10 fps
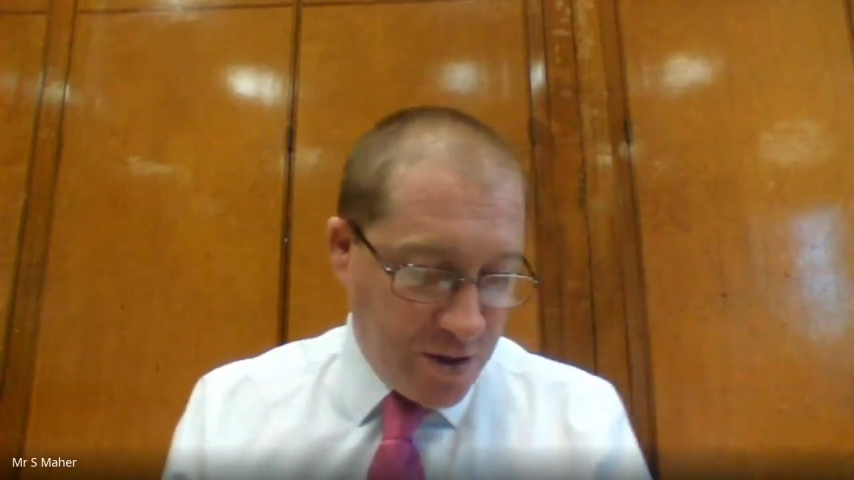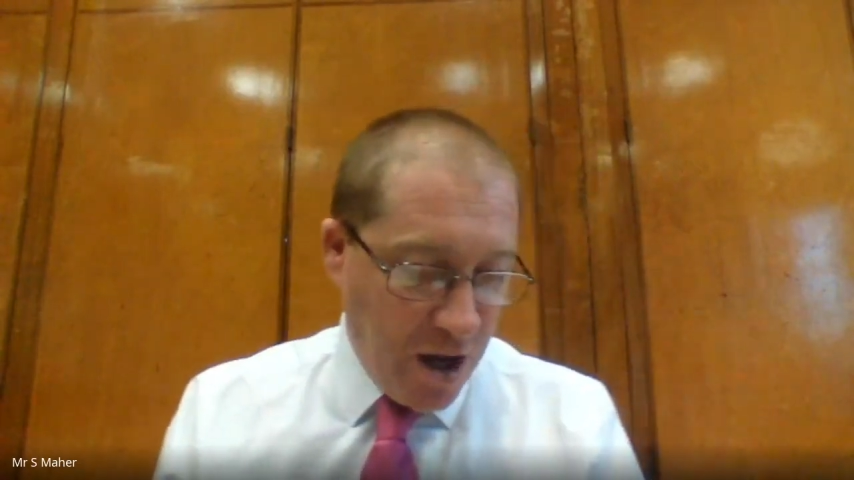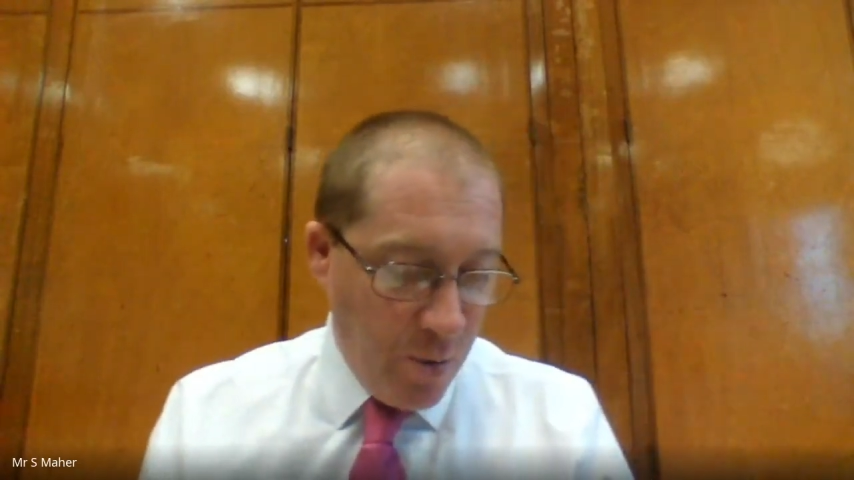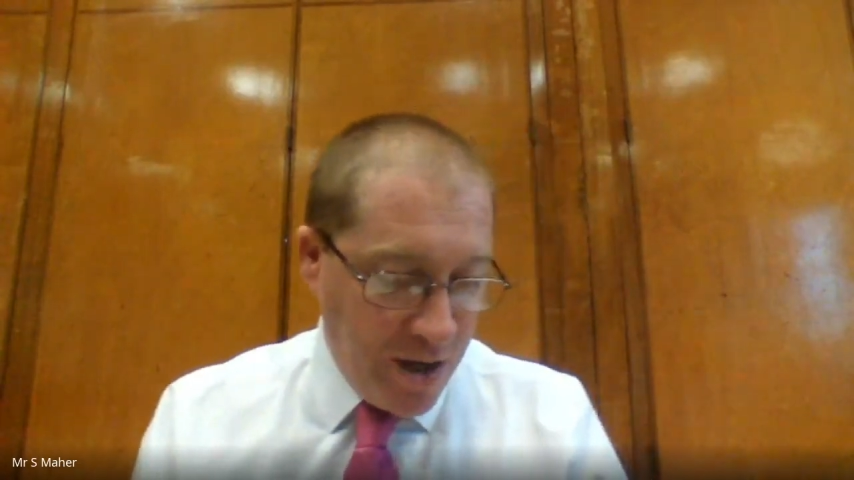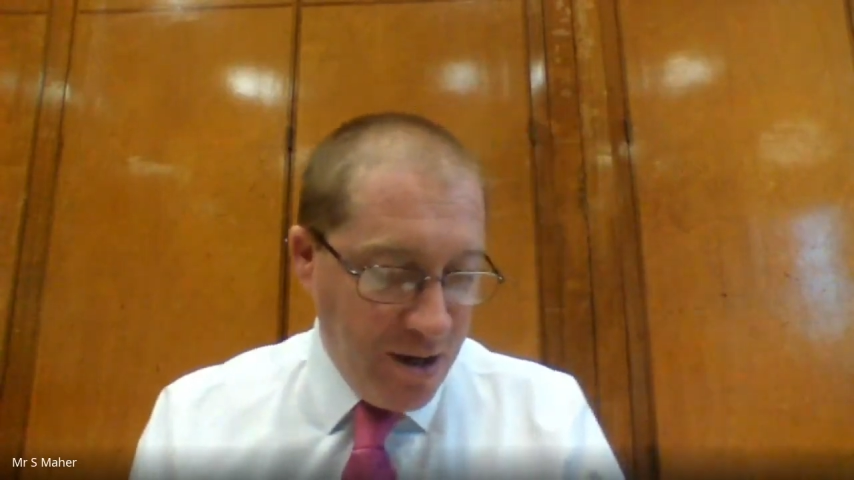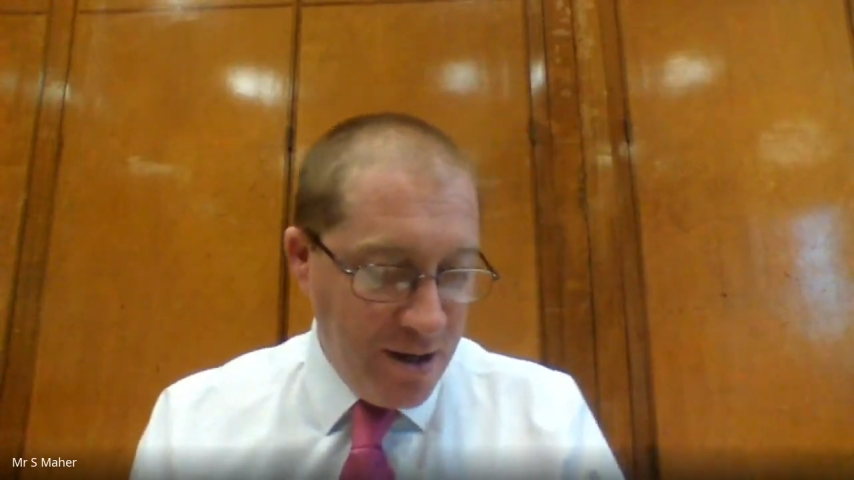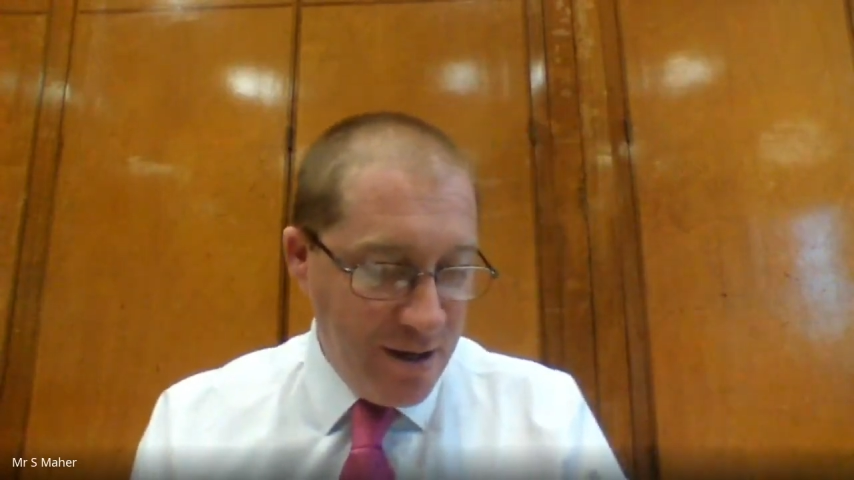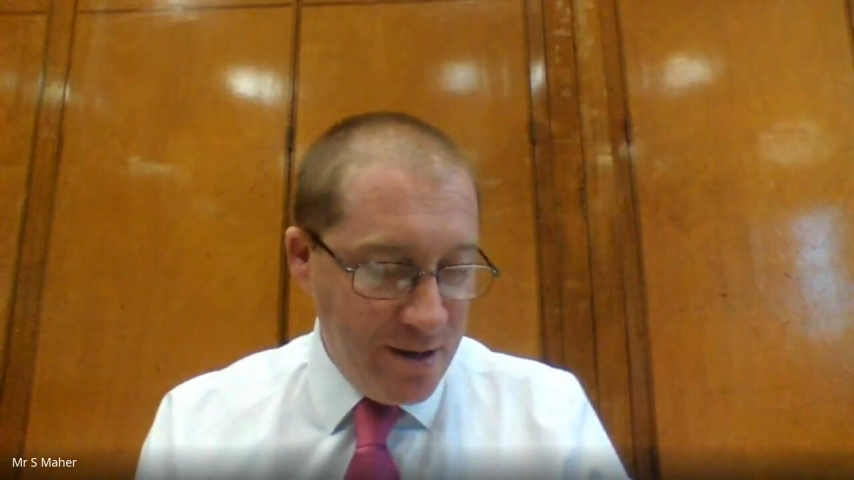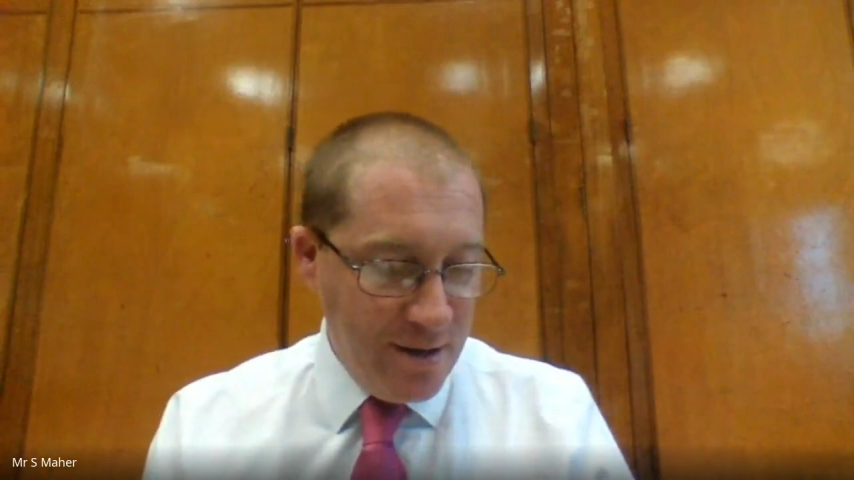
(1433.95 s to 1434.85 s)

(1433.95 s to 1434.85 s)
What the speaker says: going.